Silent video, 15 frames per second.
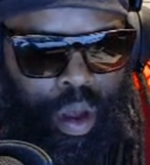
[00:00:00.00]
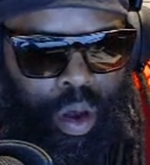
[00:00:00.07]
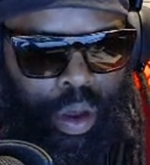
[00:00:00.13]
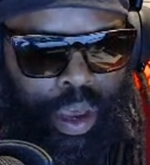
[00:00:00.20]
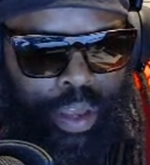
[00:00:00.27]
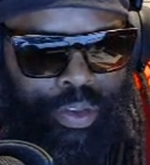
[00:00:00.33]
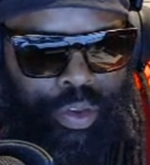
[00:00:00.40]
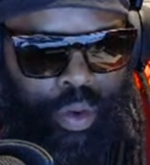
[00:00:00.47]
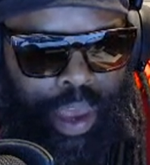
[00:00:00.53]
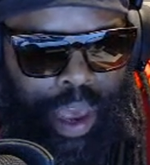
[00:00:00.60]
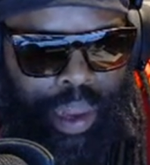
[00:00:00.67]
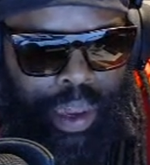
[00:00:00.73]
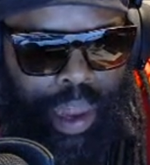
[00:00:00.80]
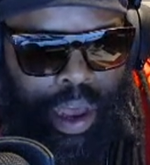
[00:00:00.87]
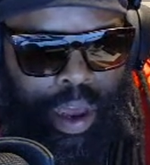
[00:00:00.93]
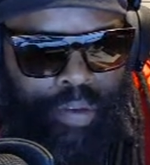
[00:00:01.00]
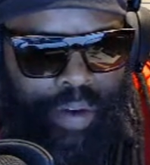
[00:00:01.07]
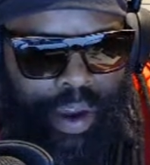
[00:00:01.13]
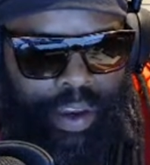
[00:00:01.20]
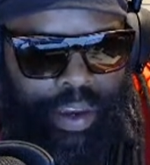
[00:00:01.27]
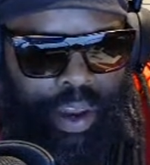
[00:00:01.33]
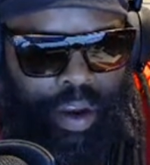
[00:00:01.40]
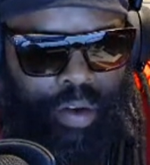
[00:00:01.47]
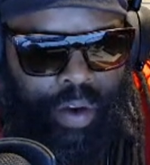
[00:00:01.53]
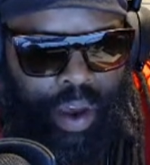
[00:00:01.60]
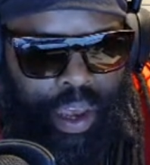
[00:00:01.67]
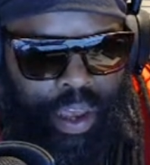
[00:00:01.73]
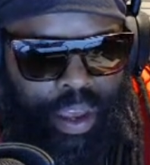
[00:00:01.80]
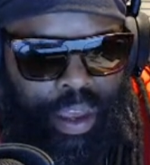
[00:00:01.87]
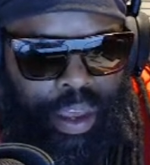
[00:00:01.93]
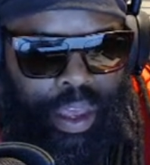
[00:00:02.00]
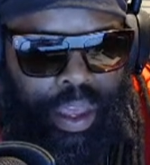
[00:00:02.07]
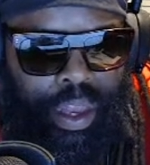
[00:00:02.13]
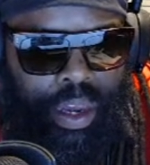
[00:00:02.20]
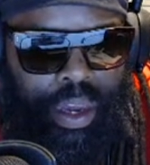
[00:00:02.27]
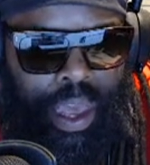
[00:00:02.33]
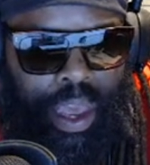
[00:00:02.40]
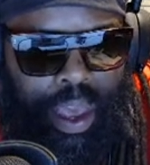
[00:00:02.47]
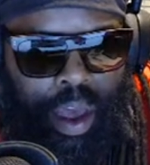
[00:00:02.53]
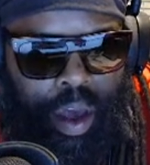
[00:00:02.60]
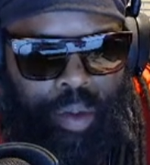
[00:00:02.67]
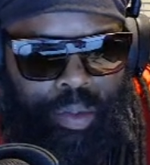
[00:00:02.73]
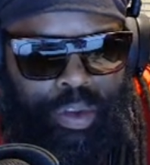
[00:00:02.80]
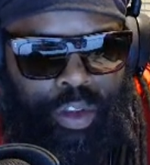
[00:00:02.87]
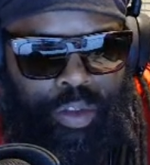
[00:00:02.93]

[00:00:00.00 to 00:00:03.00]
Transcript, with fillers: Okay, so that line right there, right? They help